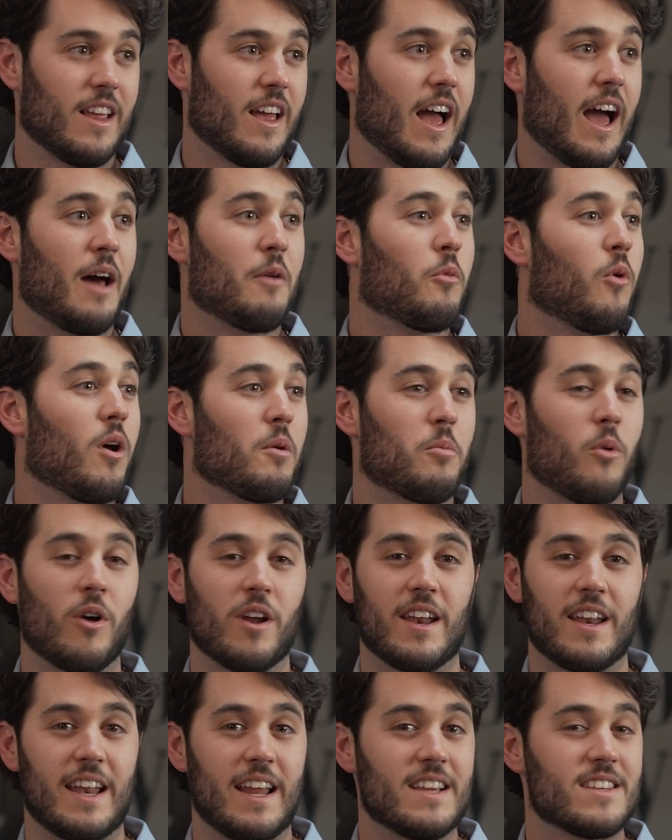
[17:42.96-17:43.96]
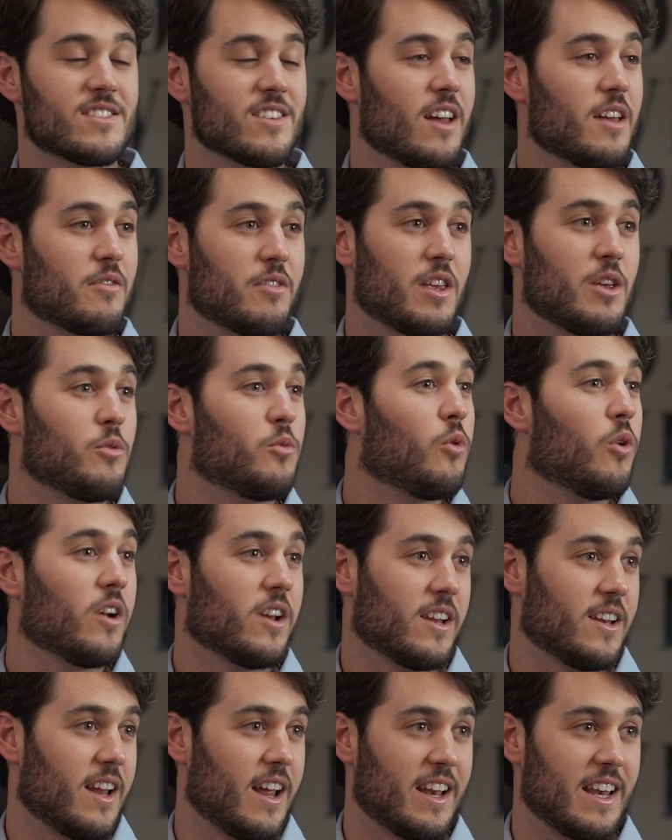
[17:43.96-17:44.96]
at one point in his life he
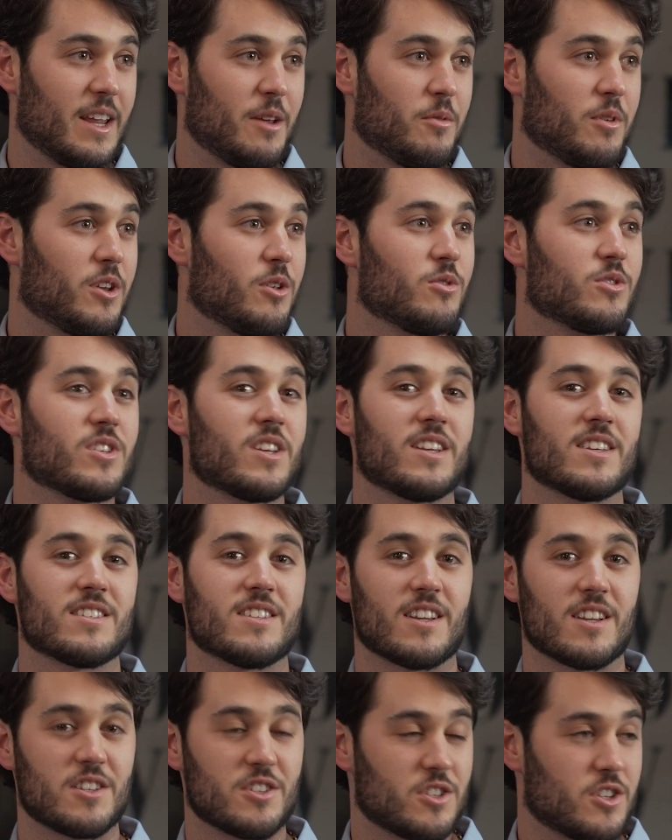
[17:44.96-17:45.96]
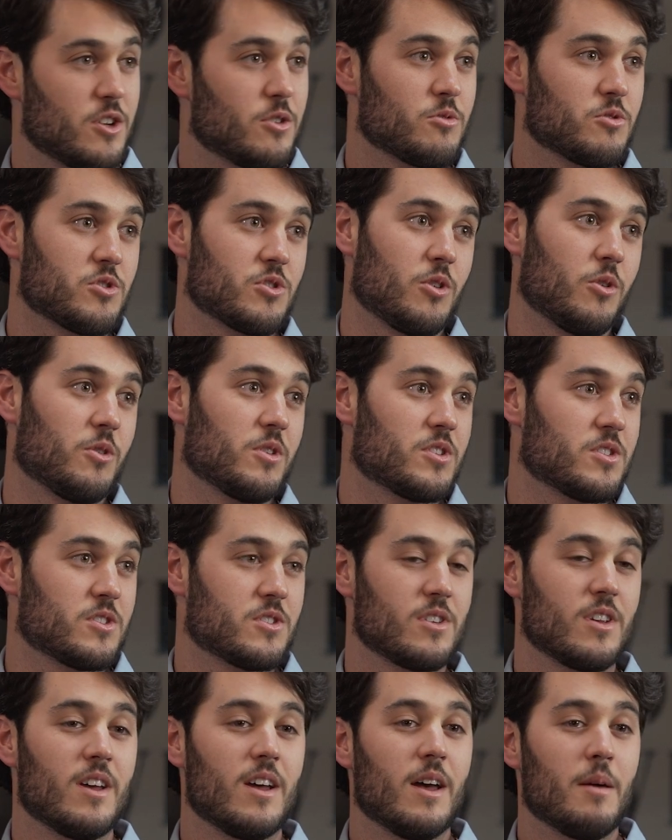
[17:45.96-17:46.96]
wouldn't, and he would use it as an excuse. So
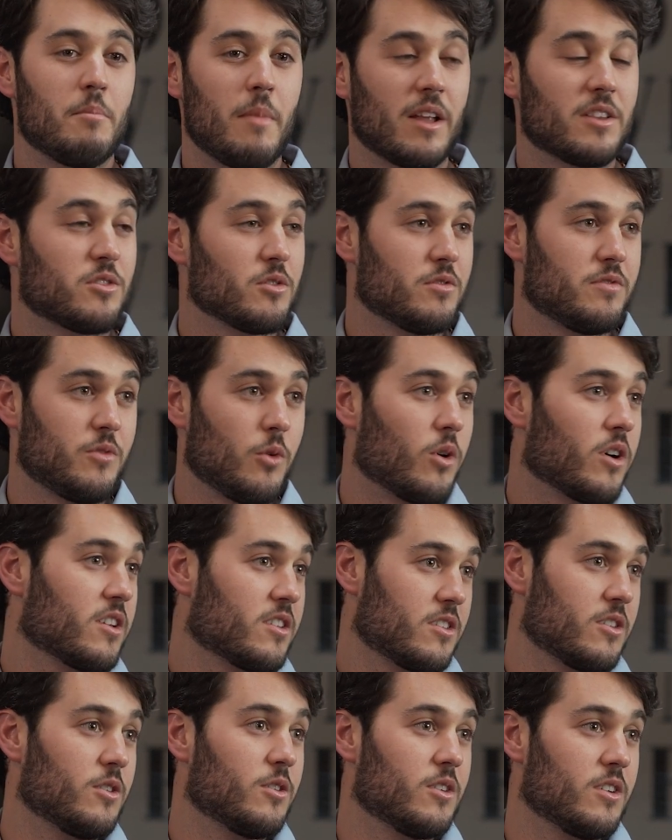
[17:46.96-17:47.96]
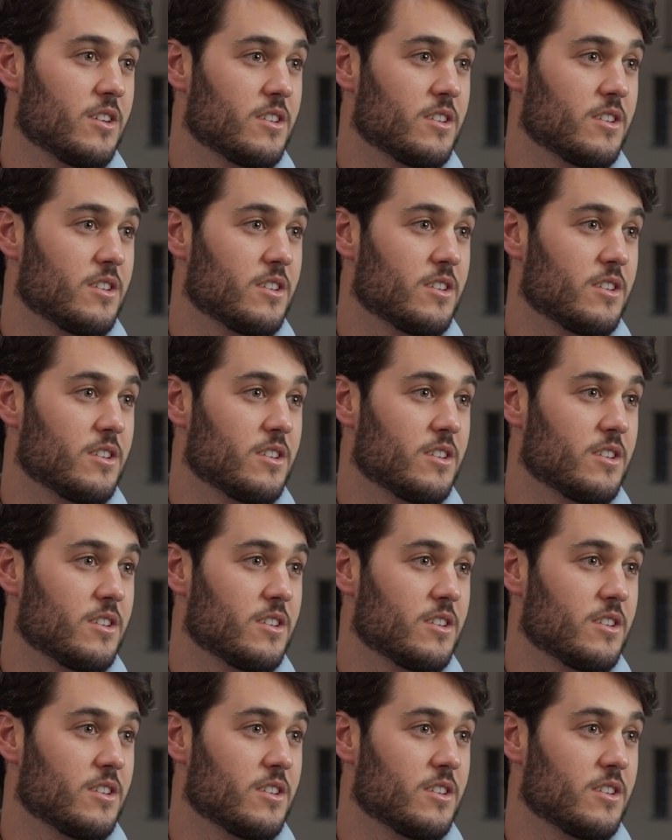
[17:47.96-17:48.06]
it's mental fortitude